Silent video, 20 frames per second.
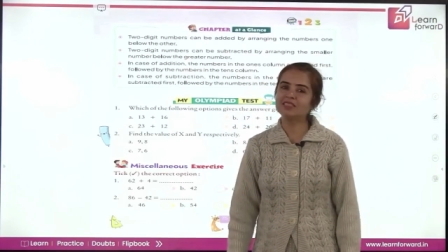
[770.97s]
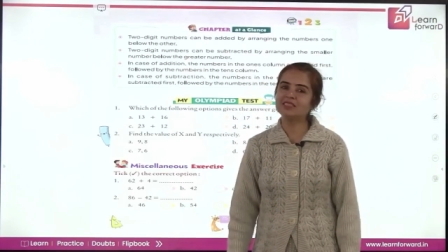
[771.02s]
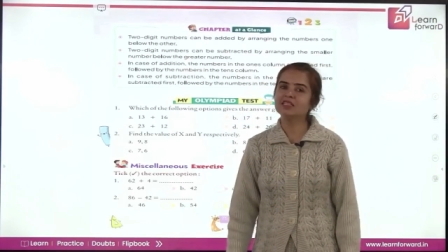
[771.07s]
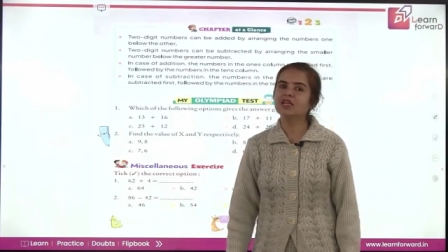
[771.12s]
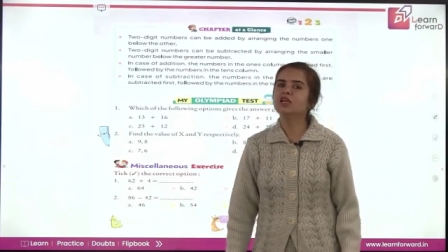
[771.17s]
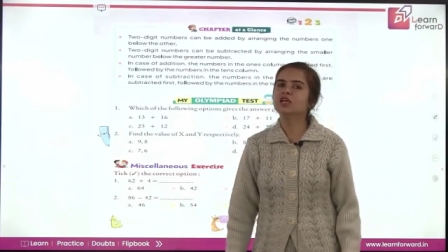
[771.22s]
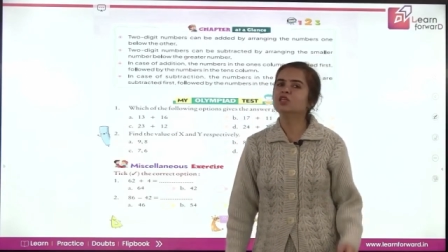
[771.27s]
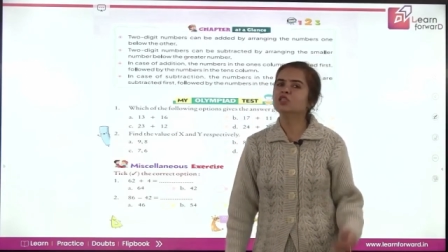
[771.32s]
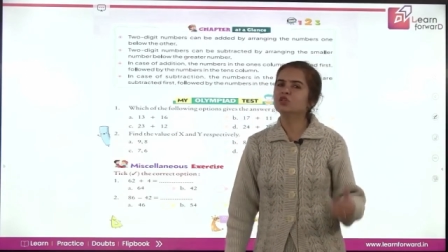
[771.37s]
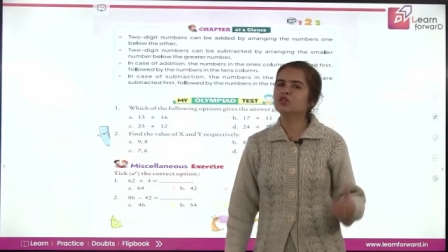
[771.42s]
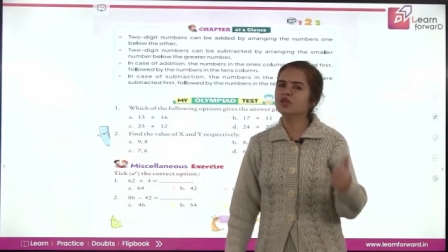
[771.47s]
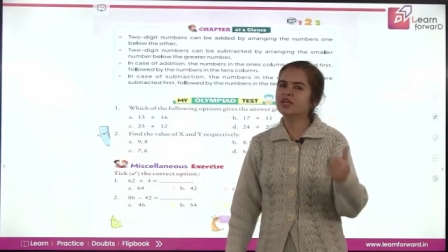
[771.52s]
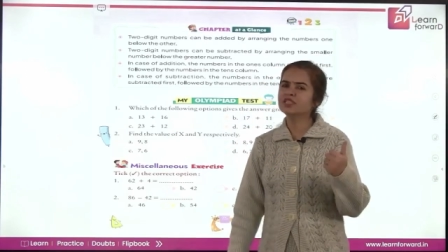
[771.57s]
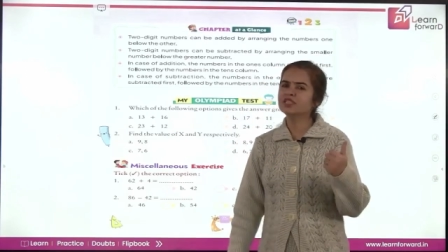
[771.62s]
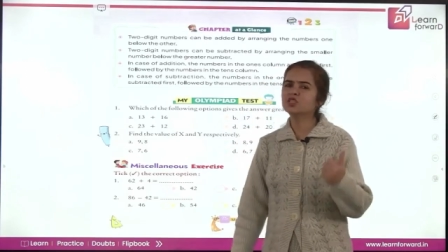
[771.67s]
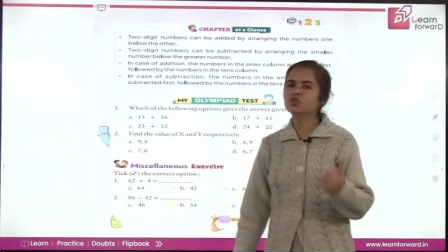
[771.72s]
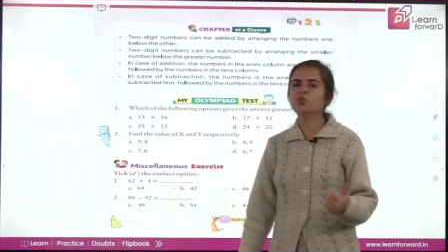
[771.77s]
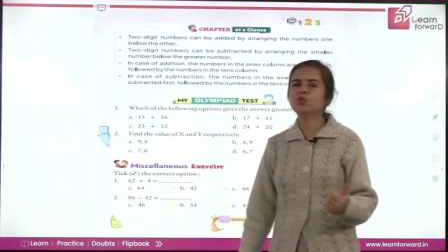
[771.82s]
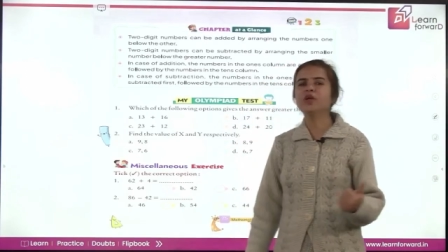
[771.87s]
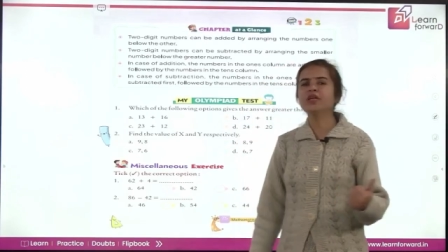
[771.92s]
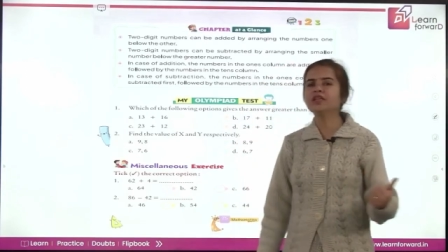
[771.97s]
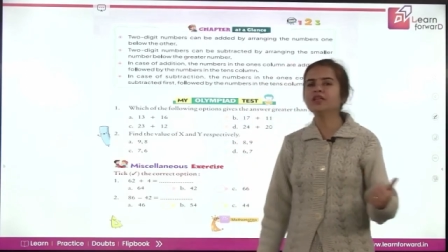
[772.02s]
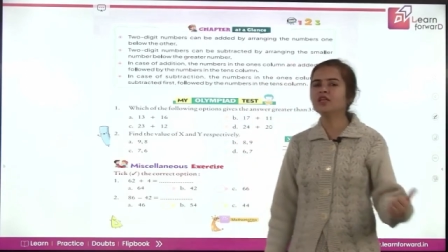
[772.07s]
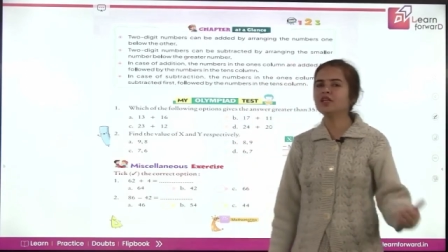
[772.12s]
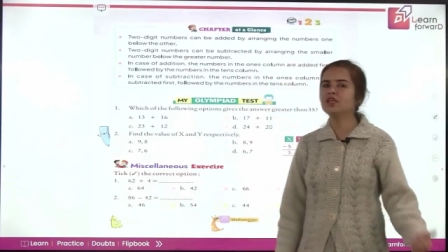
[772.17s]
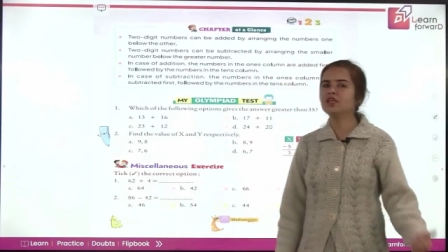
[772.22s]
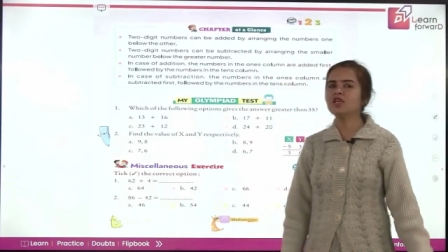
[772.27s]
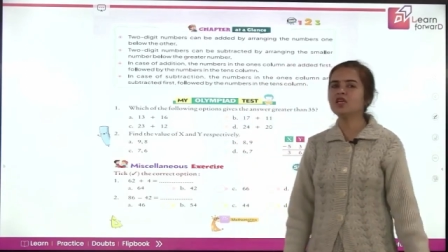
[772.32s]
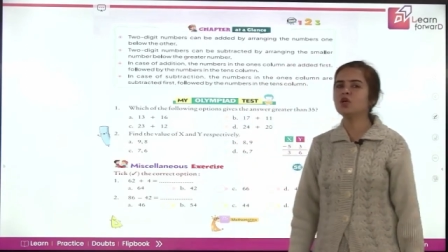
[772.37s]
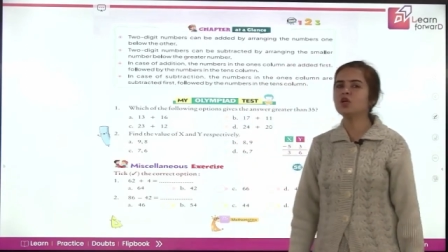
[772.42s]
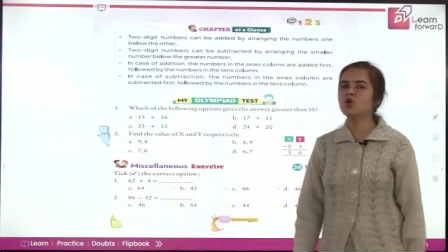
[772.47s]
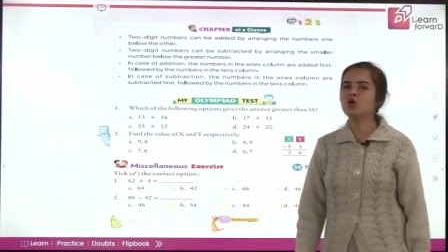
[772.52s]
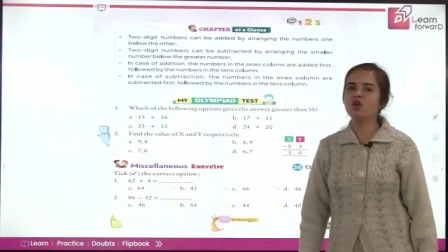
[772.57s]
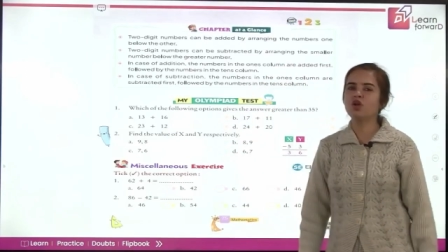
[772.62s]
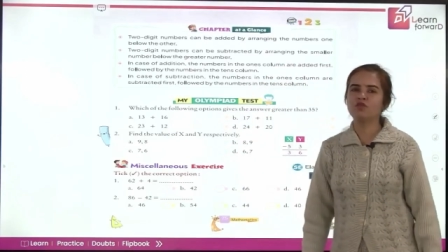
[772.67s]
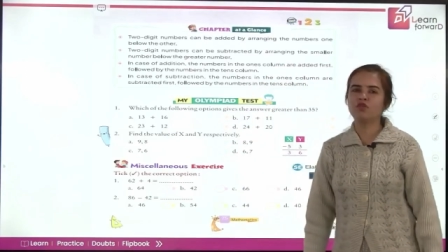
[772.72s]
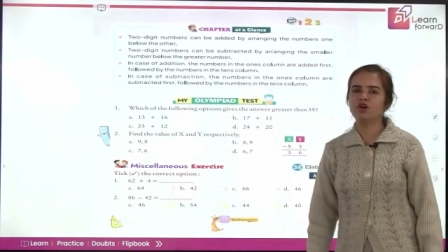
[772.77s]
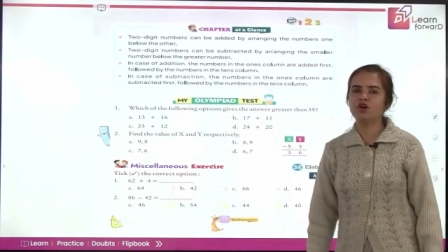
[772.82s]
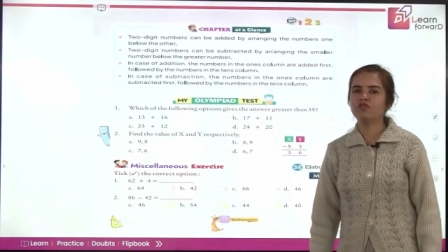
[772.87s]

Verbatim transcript: So let's quickly recall what we